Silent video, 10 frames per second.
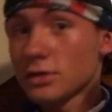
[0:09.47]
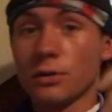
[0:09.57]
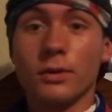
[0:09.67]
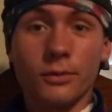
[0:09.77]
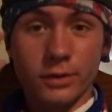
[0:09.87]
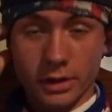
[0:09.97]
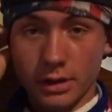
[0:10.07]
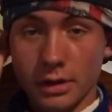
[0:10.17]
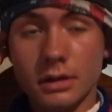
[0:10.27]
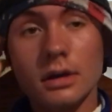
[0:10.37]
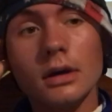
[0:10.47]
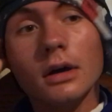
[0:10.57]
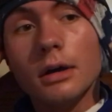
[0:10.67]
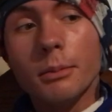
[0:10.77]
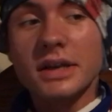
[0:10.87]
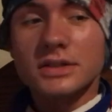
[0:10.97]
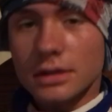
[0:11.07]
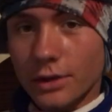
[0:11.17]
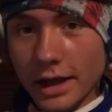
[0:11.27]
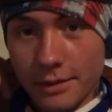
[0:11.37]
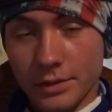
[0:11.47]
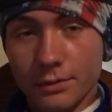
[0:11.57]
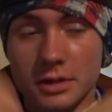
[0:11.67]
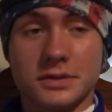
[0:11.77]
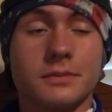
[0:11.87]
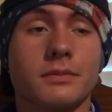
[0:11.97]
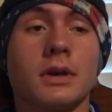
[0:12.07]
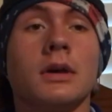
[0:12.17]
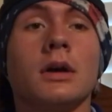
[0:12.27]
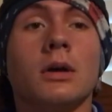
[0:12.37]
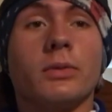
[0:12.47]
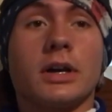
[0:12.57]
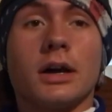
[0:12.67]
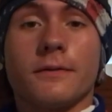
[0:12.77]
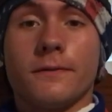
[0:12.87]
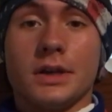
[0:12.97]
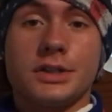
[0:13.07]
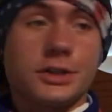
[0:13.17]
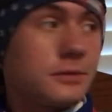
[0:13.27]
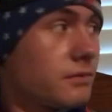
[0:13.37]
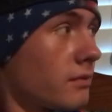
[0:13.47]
So, what we're gonna, basically, what happened was, we caught a fish,